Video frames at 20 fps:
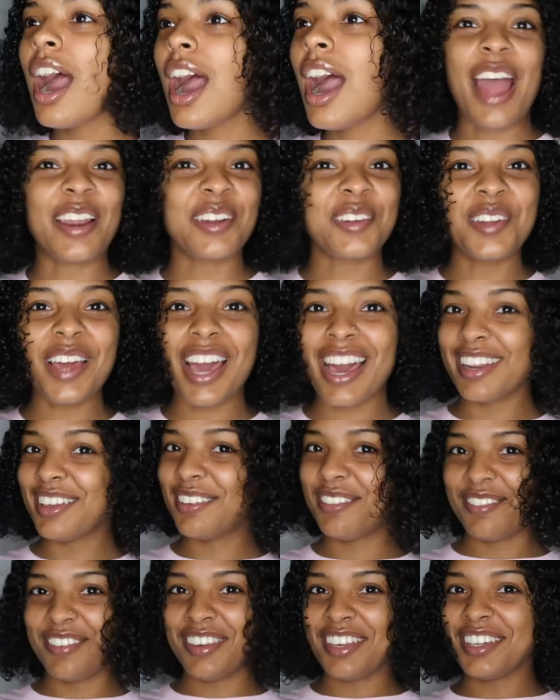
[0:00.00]
I don't know how
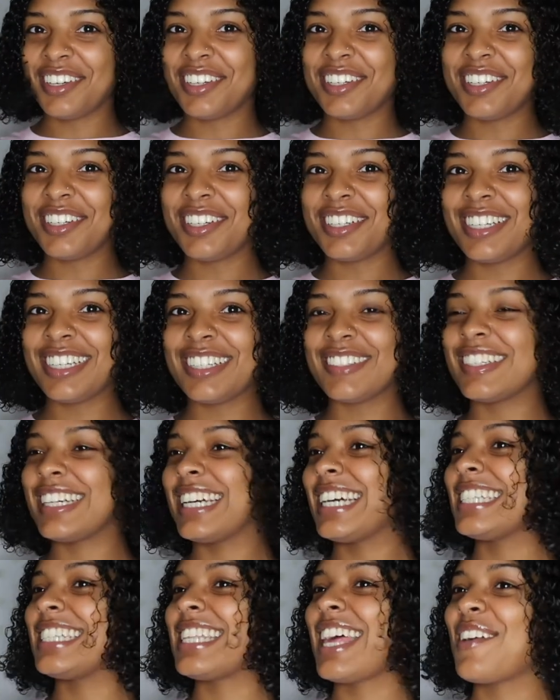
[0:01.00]
to feel,
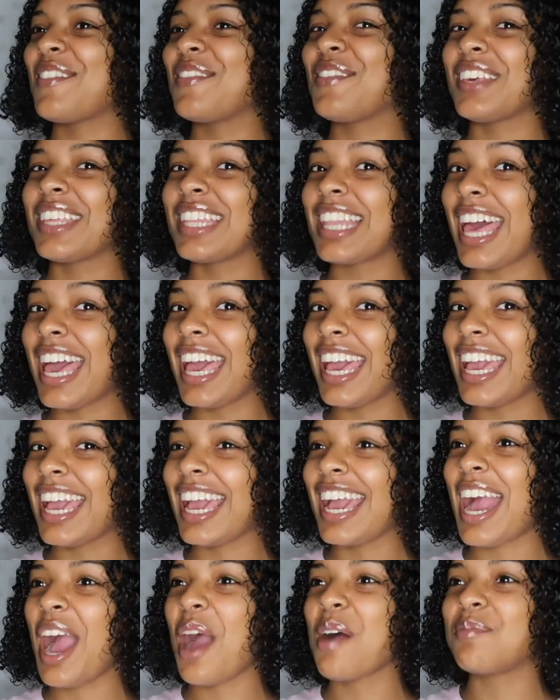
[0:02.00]
because I feel
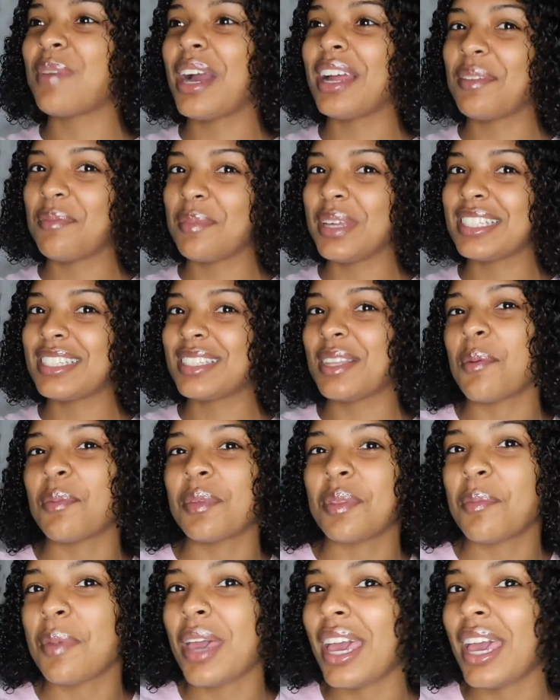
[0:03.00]
like I might have messed up in the